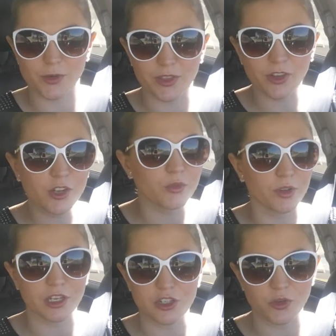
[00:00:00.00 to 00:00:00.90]
So I thought you'd
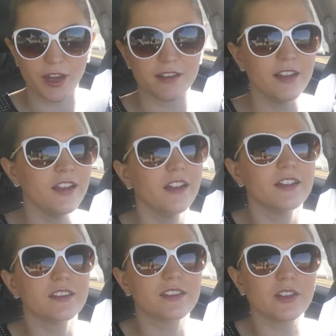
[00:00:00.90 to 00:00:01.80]
really enjoy it.